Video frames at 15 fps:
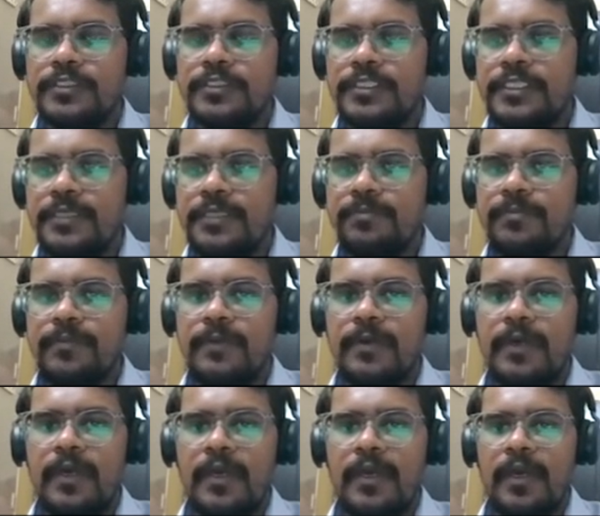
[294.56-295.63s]
team
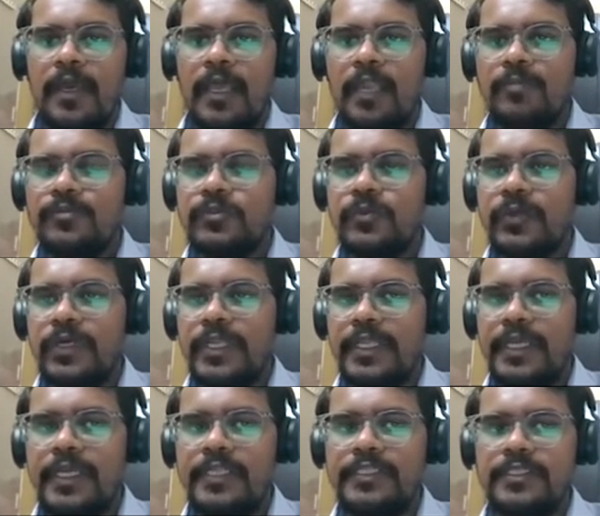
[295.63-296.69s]
helps to
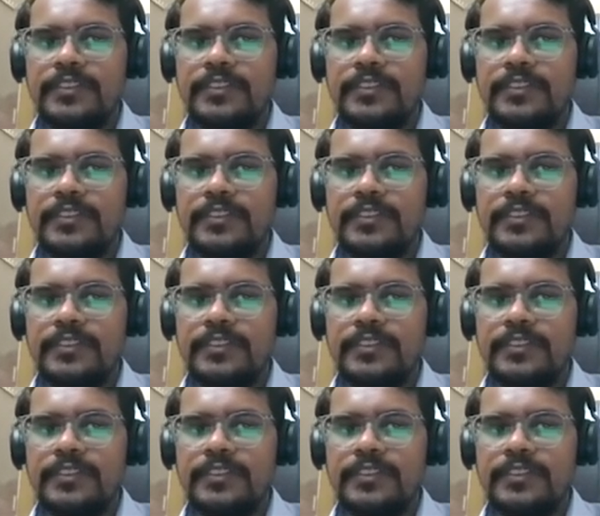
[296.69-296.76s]
create